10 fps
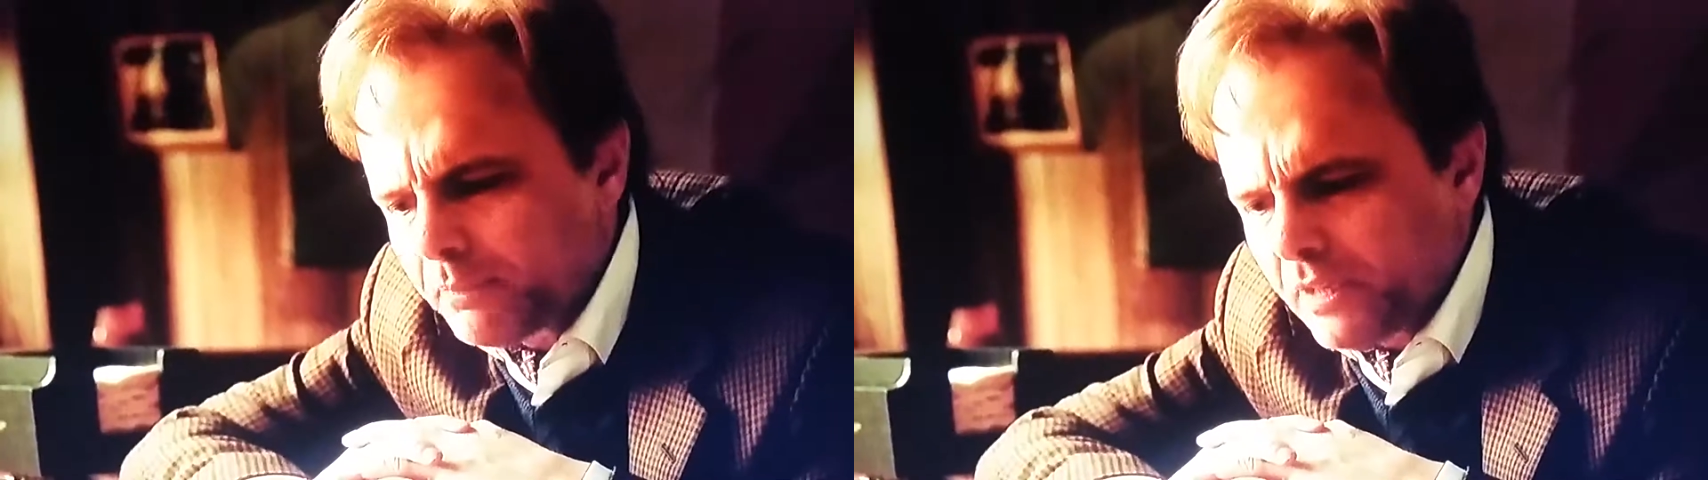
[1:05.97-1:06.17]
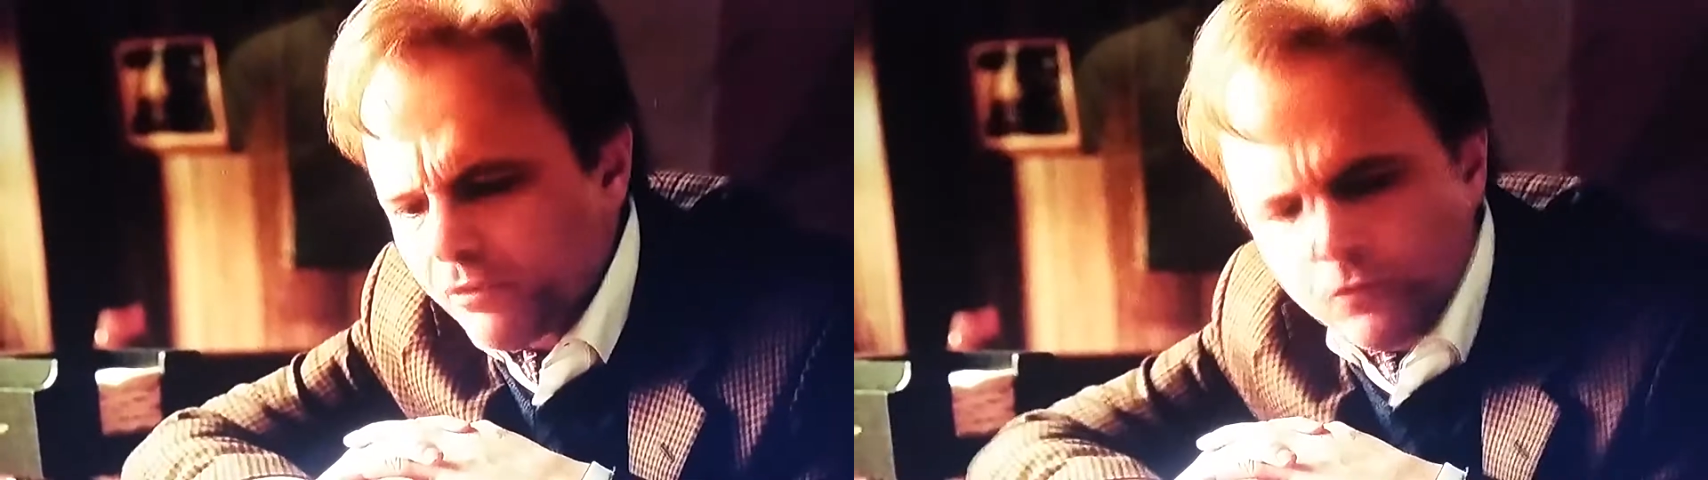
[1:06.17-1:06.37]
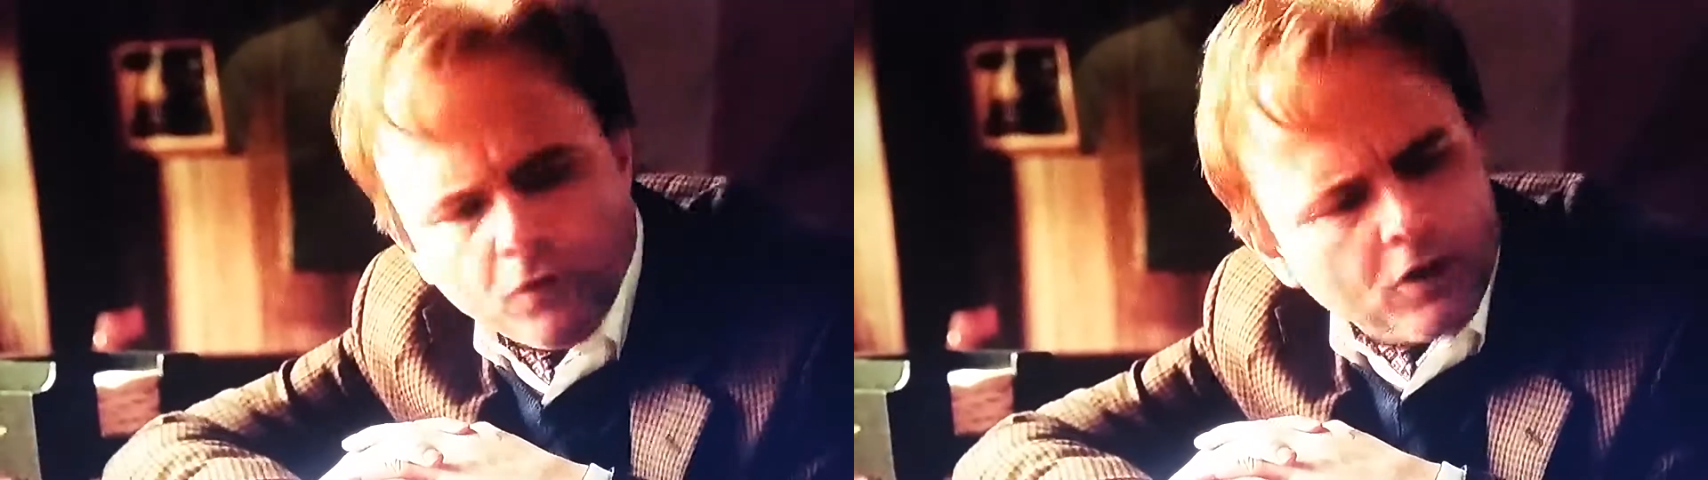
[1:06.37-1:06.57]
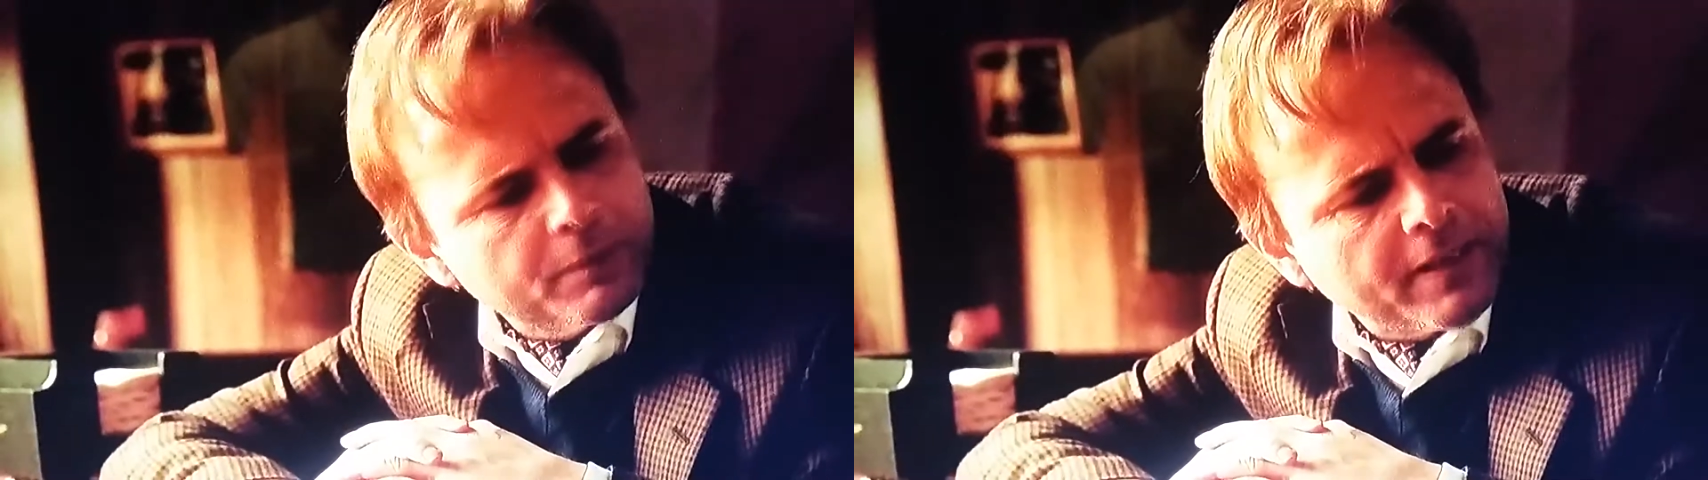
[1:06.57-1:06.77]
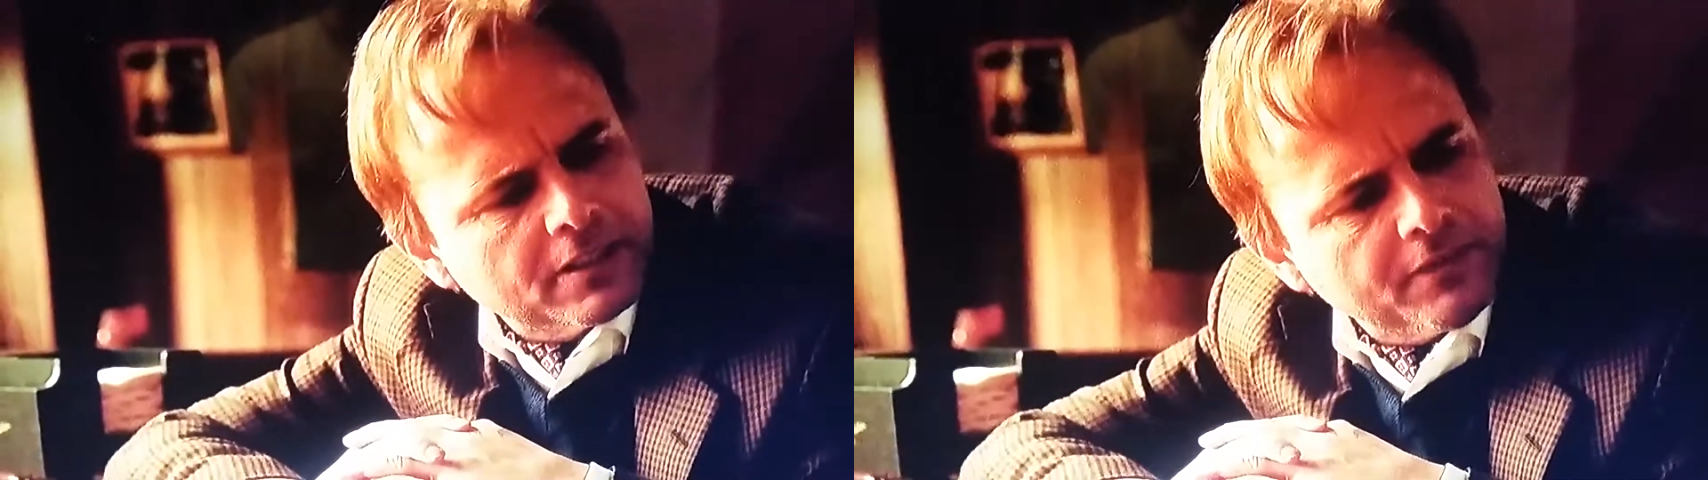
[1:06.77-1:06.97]
Beaver Falls,
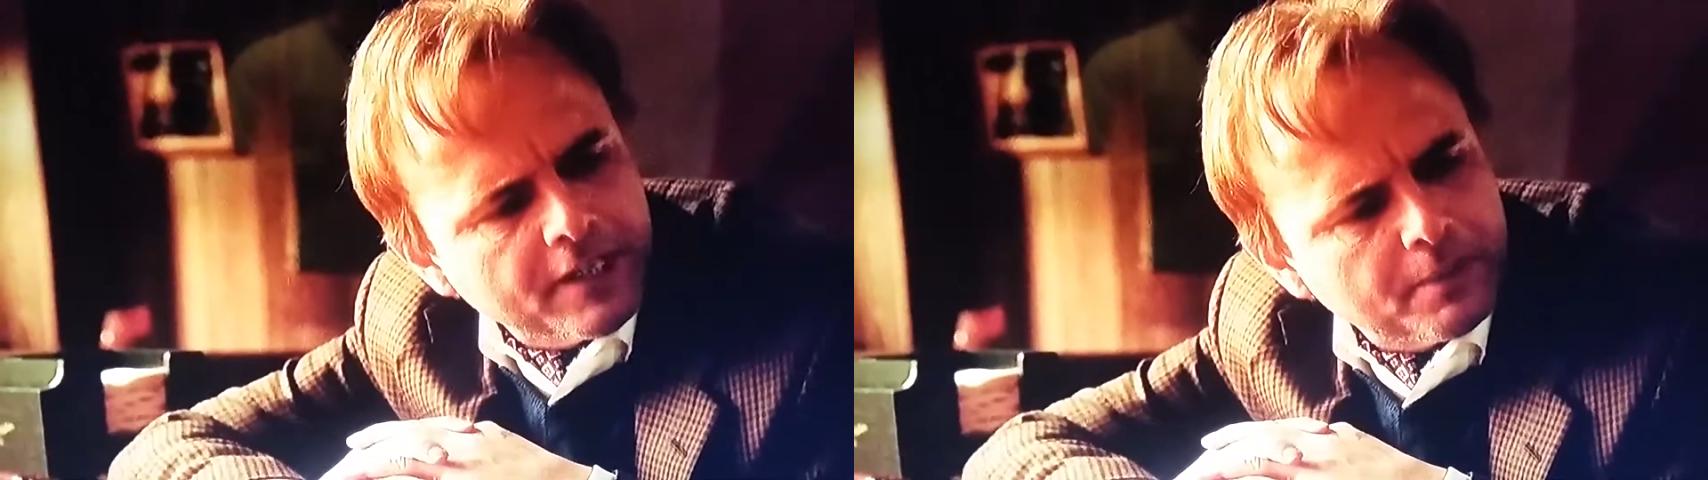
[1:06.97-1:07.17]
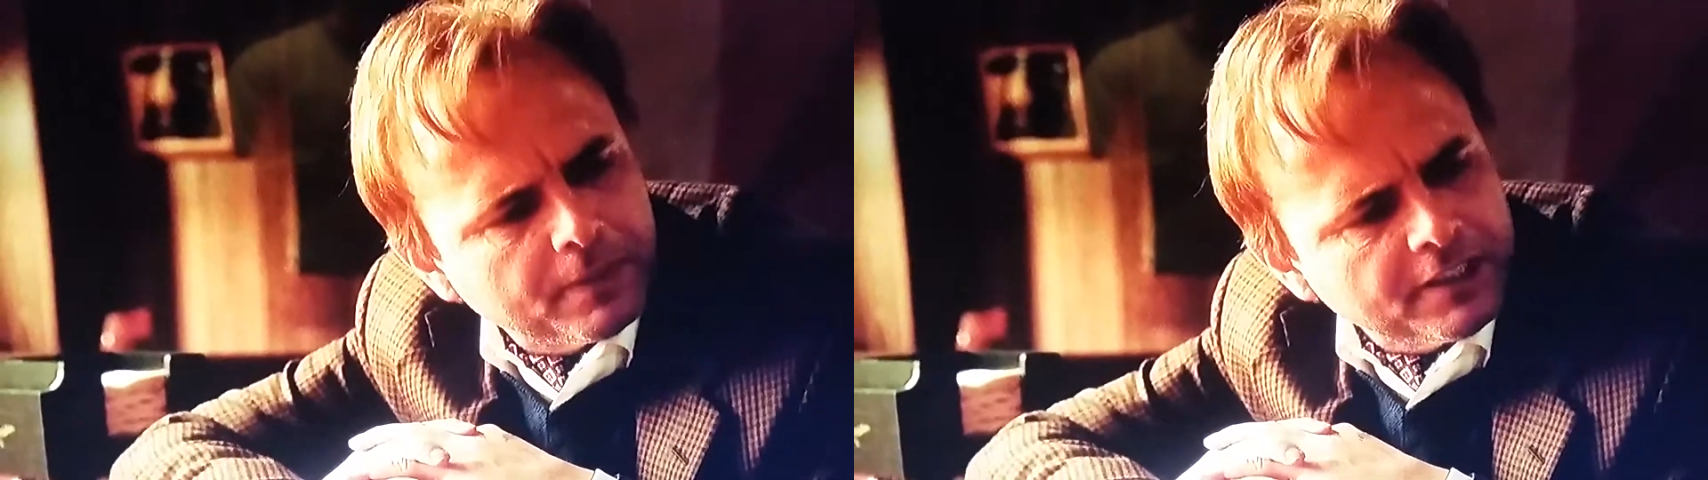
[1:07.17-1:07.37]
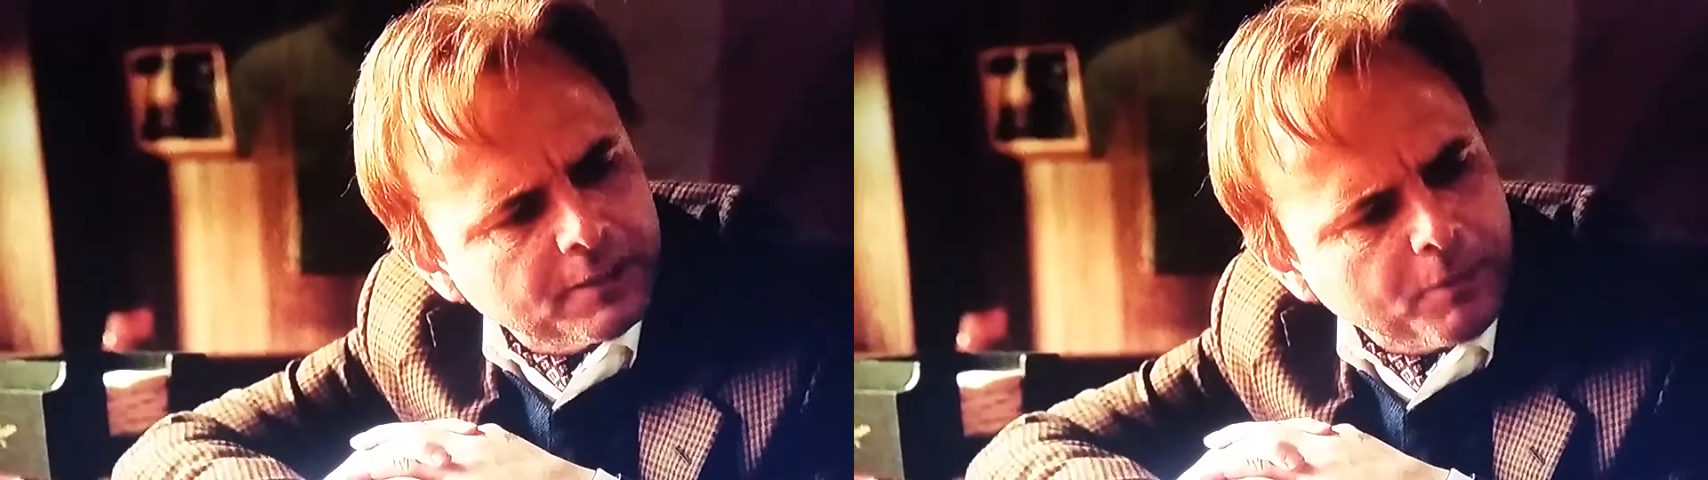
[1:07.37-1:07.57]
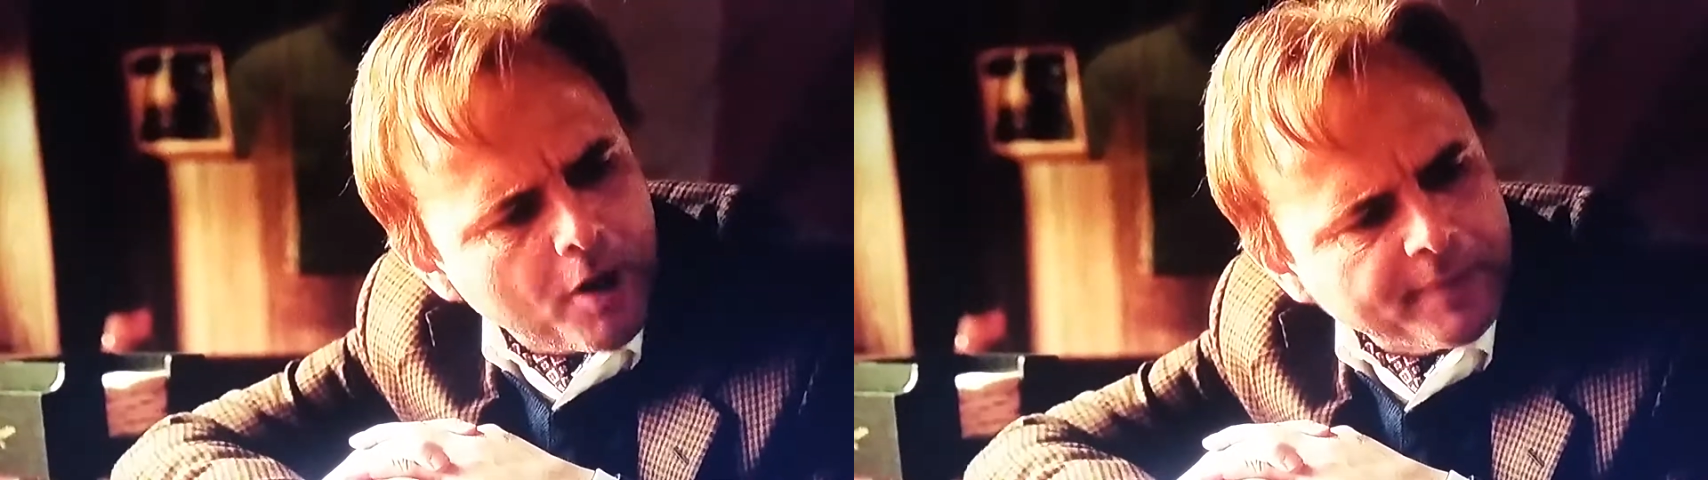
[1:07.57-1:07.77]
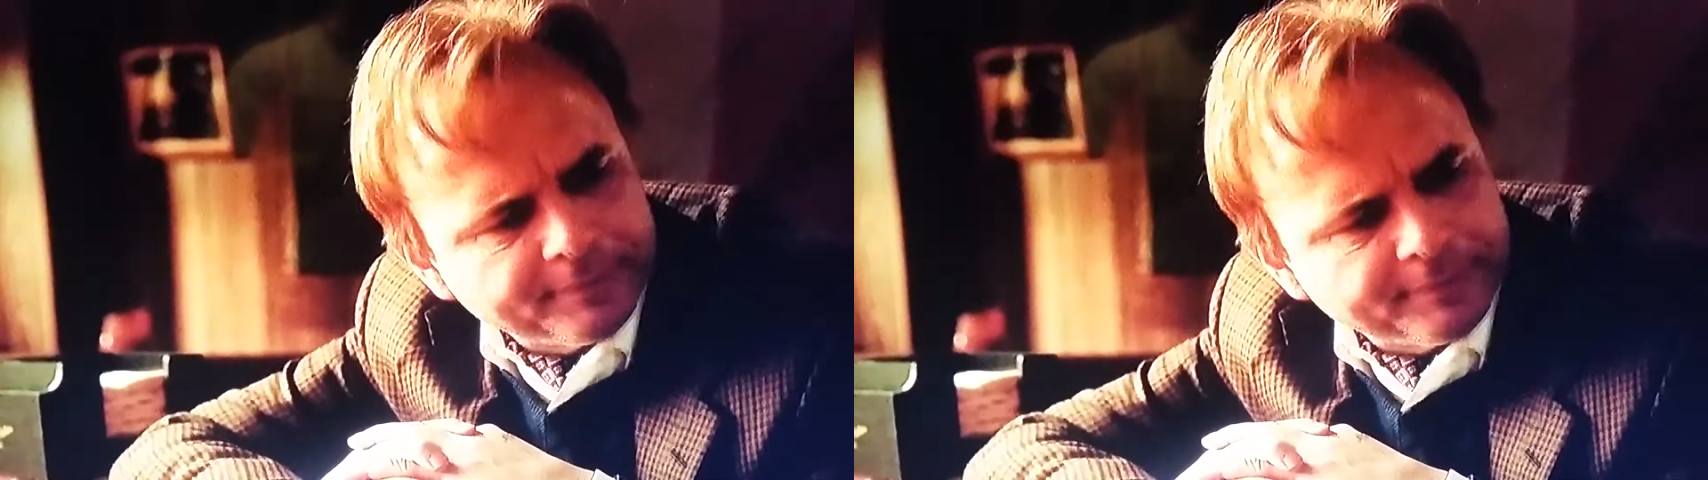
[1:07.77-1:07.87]
Pennsylvania Police Department.